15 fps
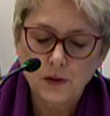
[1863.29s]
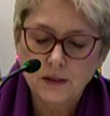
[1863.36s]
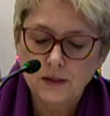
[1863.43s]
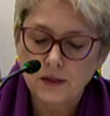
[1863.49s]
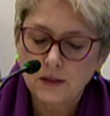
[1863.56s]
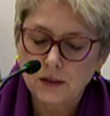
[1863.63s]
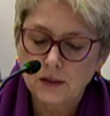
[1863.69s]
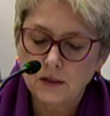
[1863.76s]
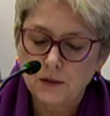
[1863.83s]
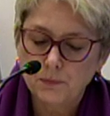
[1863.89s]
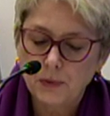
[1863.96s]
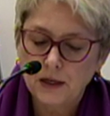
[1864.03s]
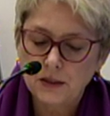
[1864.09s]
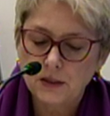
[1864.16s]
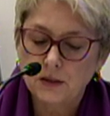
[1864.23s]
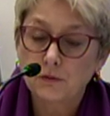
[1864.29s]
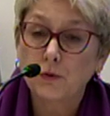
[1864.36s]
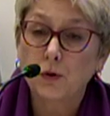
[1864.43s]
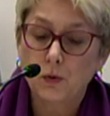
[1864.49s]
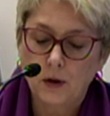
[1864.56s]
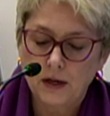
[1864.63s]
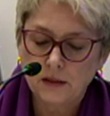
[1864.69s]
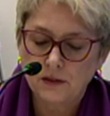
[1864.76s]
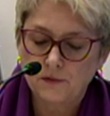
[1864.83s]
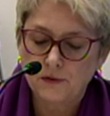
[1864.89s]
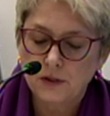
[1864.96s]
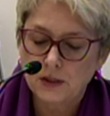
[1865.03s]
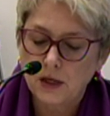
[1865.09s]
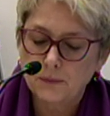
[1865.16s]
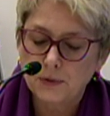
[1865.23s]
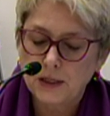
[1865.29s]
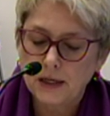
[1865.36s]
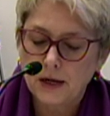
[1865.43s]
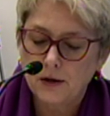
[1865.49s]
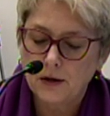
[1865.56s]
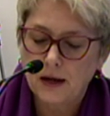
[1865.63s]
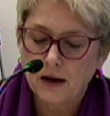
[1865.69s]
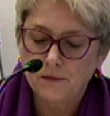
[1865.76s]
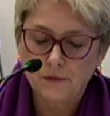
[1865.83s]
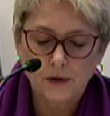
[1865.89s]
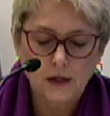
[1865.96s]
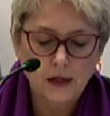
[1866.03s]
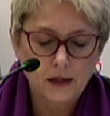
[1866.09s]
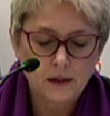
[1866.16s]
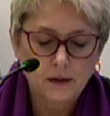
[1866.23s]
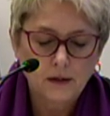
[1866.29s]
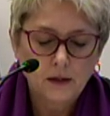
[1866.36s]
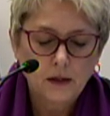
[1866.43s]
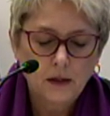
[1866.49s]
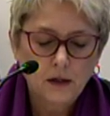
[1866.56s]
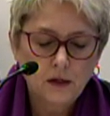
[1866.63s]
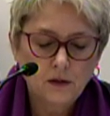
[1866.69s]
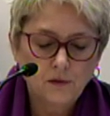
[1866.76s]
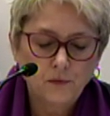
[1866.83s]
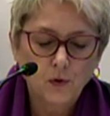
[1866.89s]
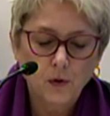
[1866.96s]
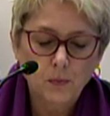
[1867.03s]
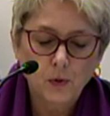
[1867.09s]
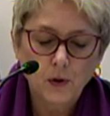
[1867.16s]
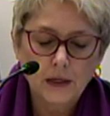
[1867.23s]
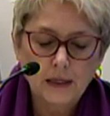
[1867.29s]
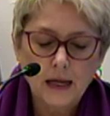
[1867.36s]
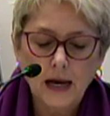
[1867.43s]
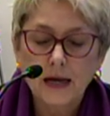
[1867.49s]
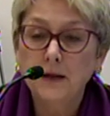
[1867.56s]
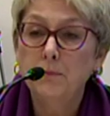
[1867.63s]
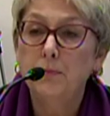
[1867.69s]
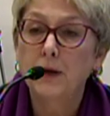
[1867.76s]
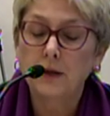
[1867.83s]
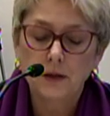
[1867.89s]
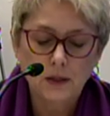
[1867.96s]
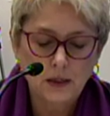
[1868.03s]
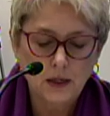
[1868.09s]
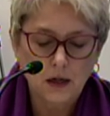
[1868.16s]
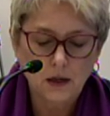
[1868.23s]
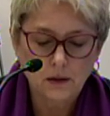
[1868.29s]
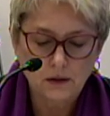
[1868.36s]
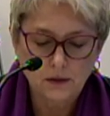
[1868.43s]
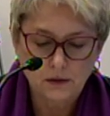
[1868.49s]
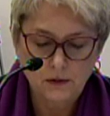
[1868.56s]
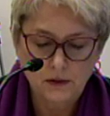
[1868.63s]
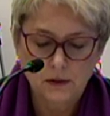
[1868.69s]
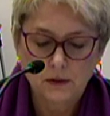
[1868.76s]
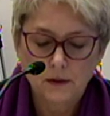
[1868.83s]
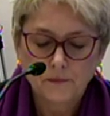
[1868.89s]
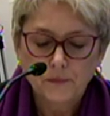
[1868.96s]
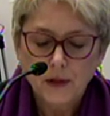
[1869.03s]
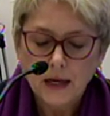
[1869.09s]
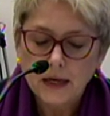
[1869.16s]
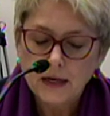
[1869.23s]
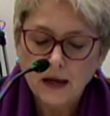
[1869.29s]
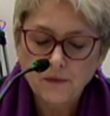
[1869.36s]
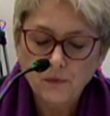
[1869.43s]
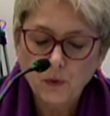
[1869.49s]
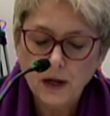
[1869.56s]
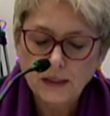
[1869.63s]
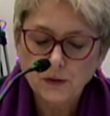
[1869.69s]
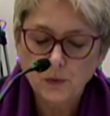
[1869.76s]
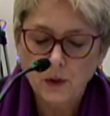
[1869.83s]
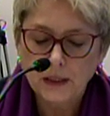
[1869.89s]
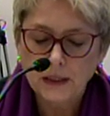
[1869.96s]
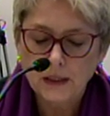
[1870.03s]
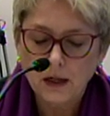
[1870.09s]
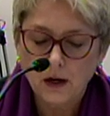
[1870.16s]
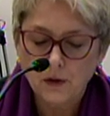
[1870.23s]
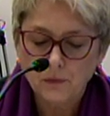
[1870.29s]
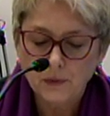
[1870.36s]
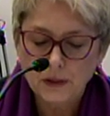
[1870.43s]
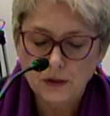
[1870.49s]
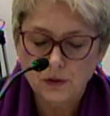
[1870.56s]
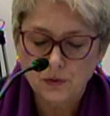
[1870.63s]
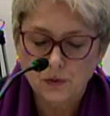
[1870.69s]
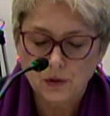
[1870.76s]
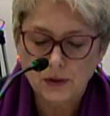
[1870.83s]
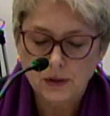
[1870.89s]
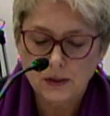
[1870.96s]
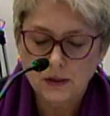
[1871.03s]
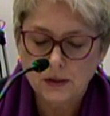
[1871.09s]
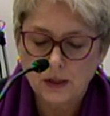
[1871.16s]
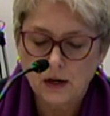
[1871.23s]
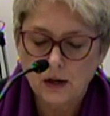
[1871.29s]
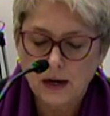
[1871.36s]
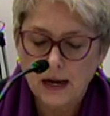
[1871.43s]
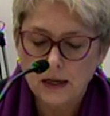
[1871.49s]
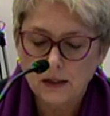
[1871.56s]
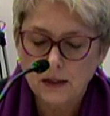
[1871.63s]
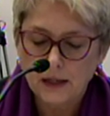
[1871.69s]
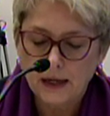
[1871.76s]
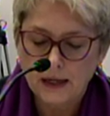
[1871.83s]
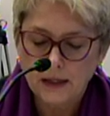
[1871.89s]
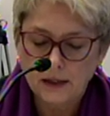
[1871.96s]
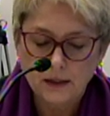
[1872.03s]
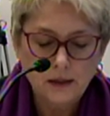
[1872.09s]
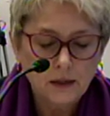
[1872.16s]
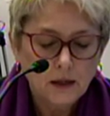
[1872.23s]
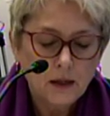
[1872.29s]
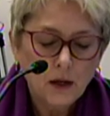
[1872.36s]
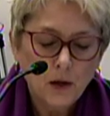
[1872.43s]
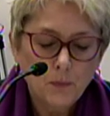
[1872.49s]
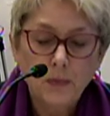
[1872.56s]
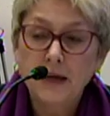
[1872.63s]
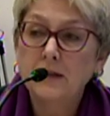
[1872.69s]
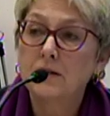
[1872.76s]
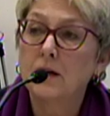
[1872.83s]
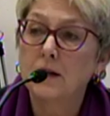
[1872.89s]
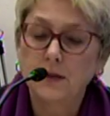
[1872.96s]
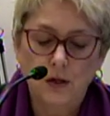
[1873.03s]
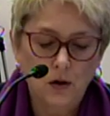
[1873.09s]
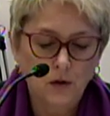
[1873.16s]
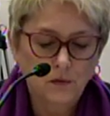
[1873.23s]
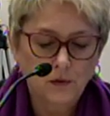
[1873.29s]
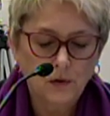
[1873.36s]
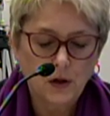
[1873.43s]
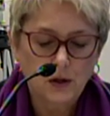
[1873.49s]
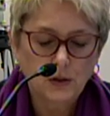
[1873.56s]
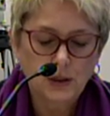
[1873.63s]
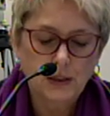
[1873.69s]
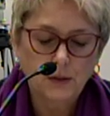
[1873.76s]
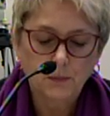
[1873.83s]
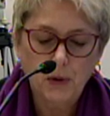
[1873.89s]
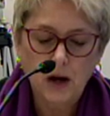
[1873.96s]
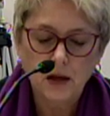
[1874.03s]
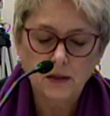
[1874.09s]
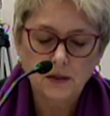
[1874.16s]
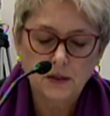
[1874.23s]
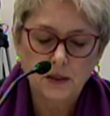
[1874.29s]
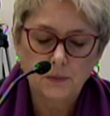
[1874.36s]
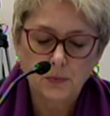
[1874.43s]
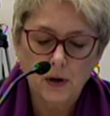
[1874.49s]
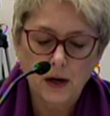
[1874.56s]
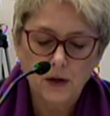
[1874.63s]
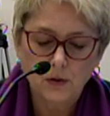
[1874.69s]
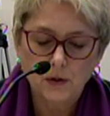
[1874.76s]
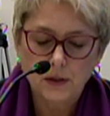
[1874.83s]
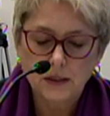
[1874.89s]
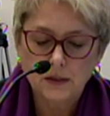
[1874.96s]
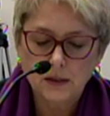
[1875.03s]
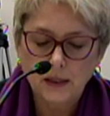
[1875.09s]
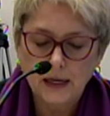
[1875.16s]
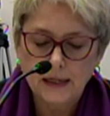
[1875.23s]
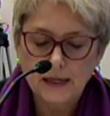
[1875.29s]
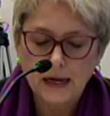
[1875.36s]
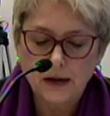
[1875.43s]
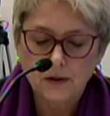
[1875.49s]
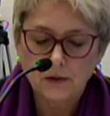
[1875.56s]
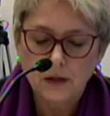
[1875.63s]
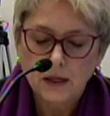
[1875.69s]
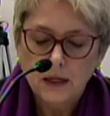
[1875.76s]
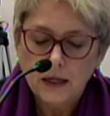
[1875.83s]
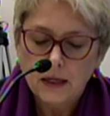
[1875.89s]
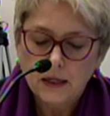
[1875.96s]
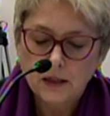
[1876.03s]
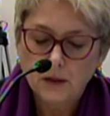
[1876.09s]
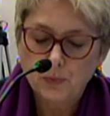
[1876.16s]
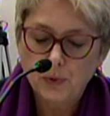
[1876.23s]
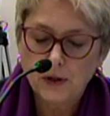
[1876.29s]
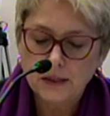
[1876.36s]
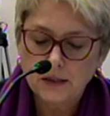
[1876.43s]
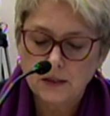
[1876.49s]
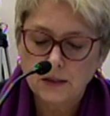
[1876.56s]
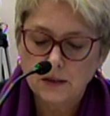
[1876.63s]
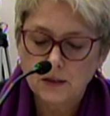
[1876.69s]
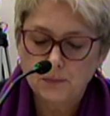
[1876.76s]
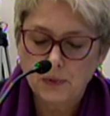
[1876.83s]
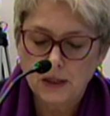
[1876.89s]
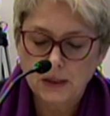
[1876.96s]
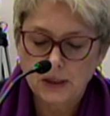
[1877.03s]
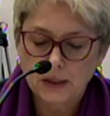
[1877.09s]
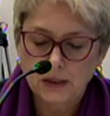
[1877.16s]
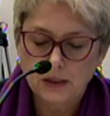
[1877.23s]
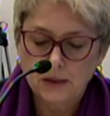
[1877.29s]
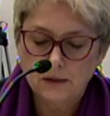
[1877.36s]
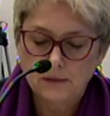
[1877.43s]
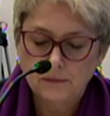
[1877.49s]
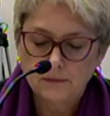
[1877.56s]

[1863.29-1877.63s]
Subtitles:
assistance budget request for sub-Saharan Africa is $4.9 billion. In FY20, our resources are allocated based on the overarching policy priorities laid out in the President's budget,